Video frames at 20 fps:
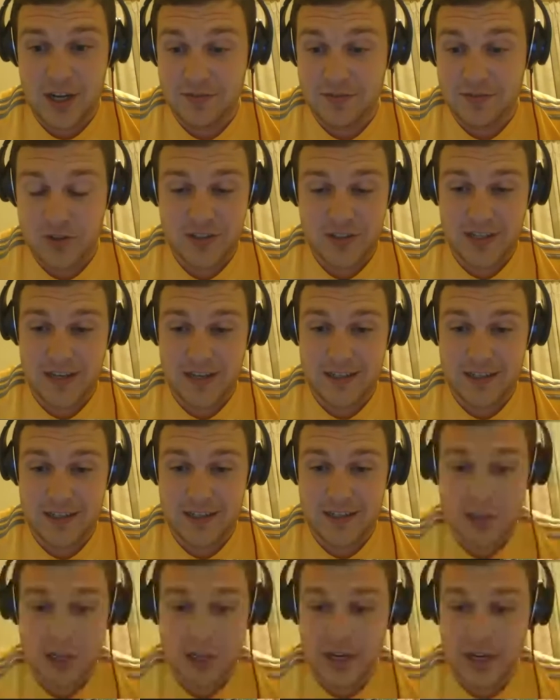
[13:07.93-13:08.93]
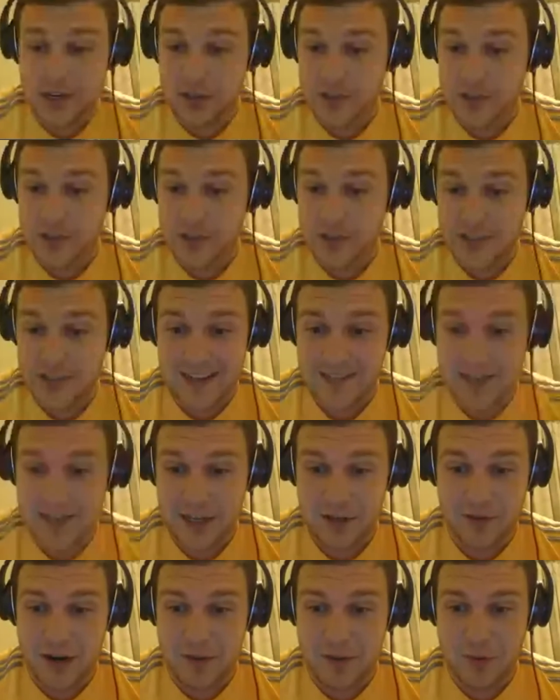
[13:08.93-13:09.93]
Jeff, and Johnny, again,
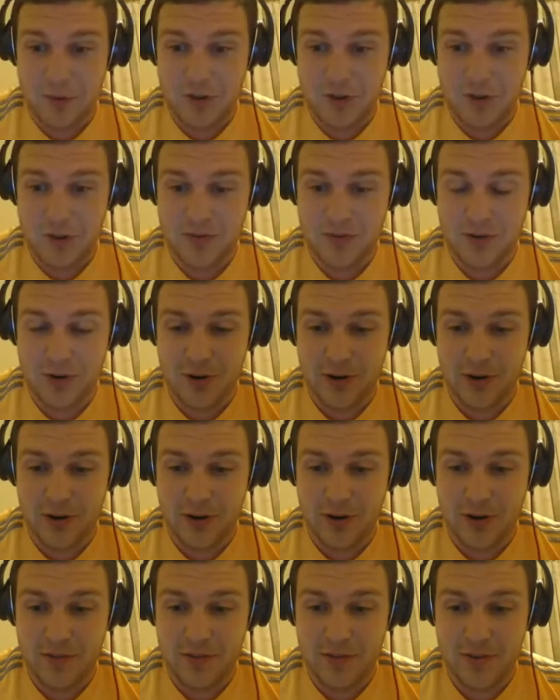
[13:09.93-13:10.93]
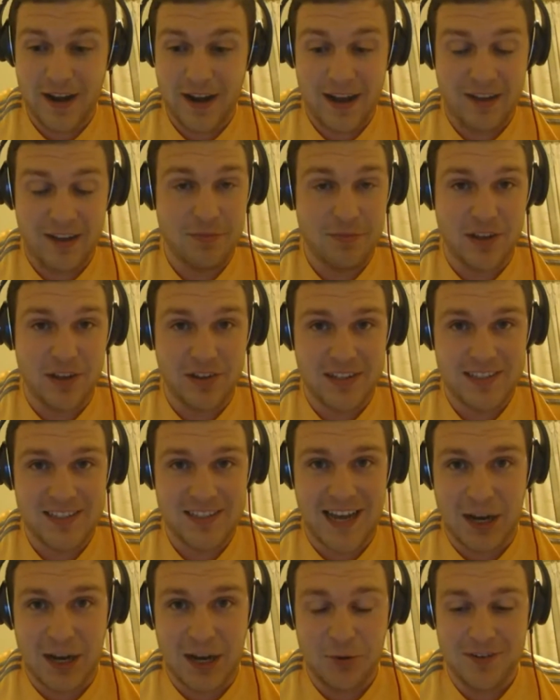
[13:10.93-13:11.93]
thank you very much for having me on this
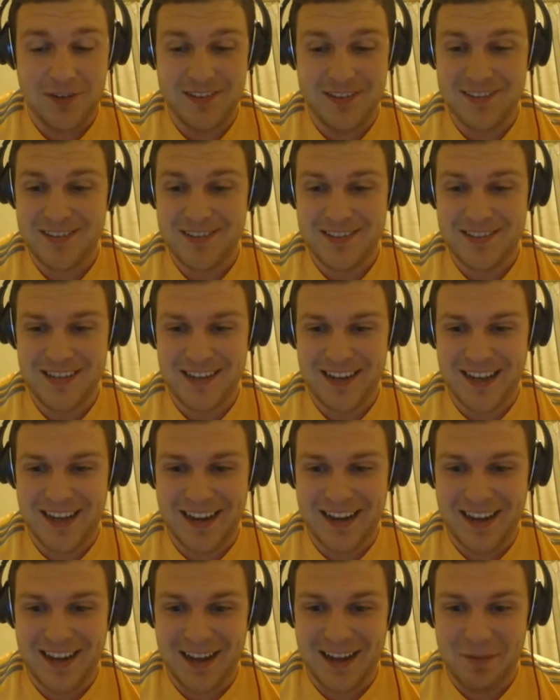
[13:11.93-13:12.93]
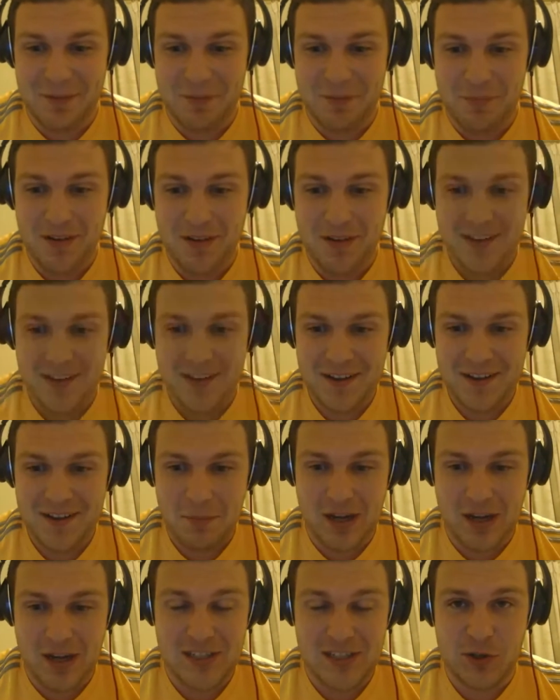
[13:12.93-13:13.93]
hangout. This is again
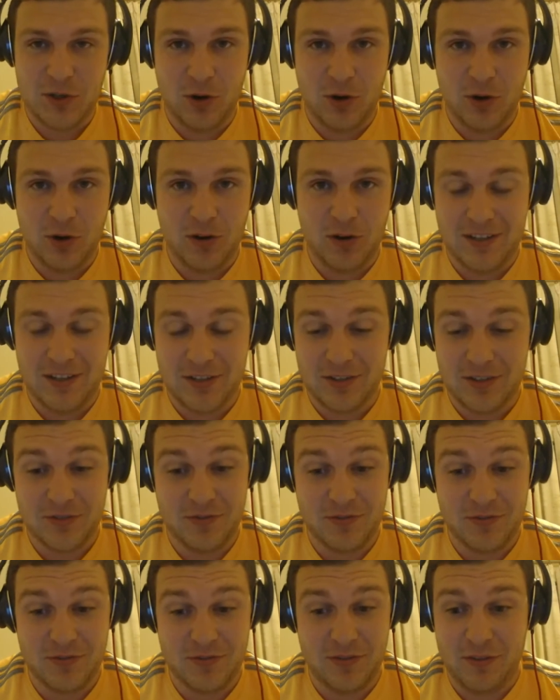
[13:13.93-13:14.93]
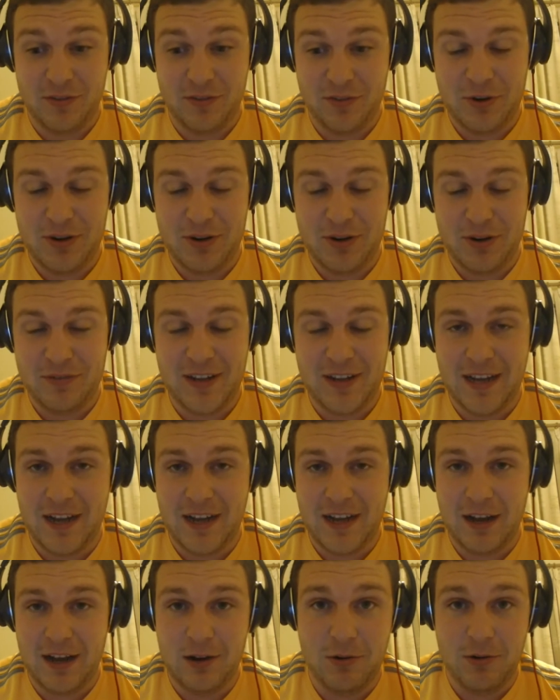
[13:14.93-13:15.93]
my story. Just very, very briefly
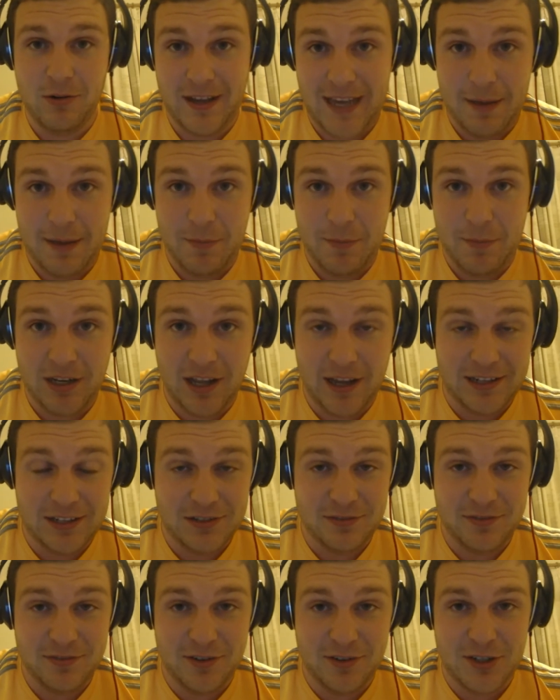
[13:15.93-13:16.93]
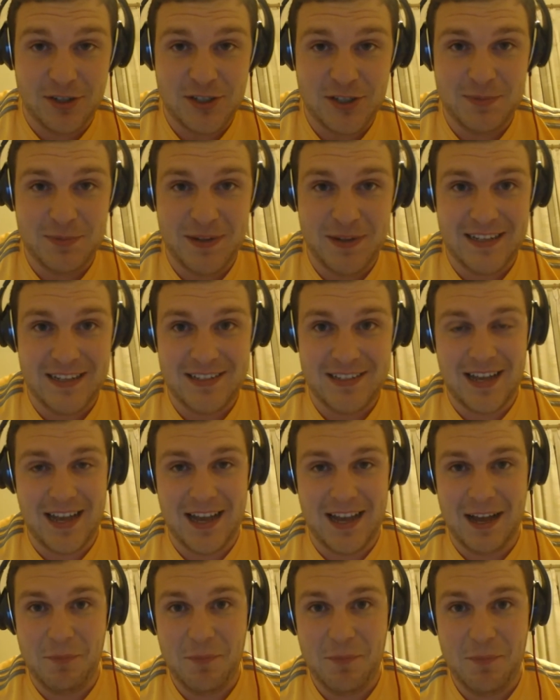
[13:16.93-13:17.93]
how I came online in the first place.
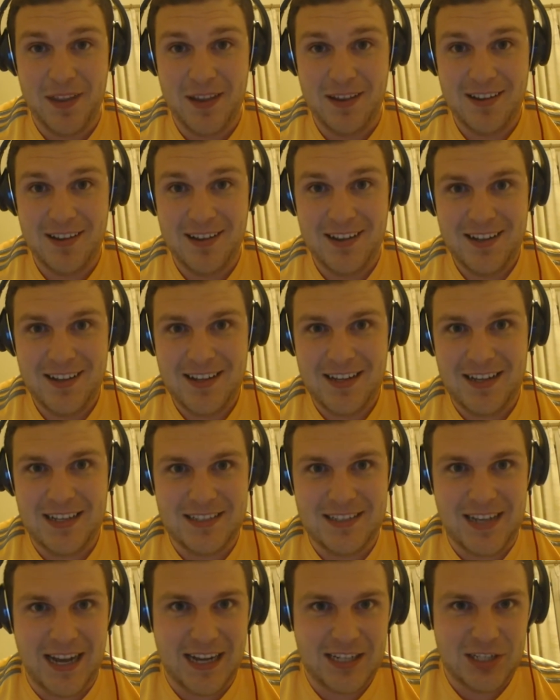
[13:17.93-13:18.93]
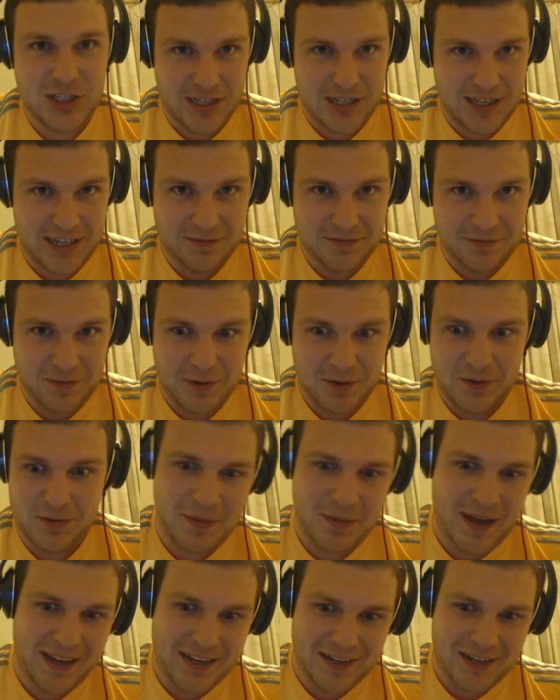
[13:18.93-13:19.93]
It's actually, for the
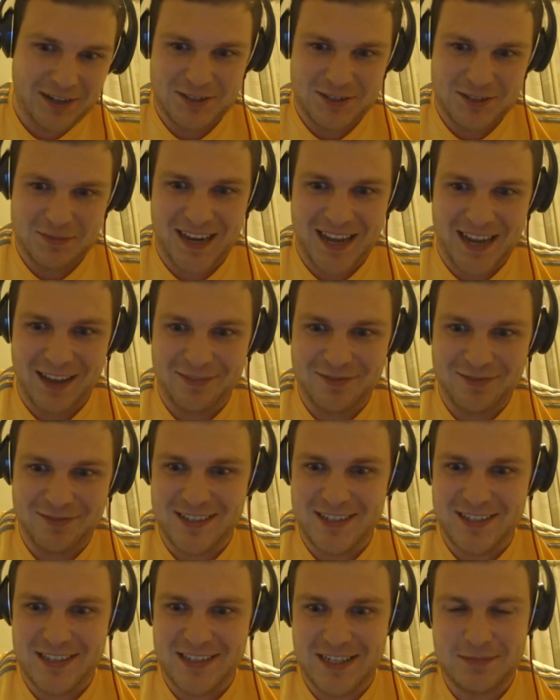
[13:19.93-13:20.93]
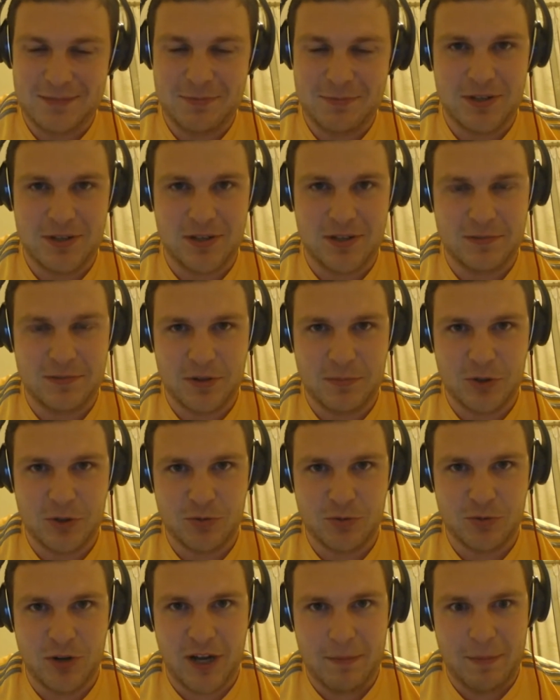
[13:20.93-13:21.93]
man here to my left, is because pretty much
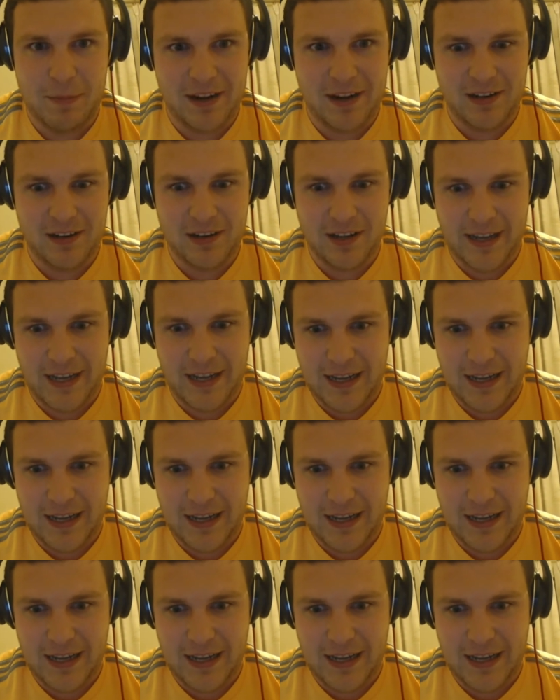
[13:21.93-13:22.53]
Ryan Maynard, like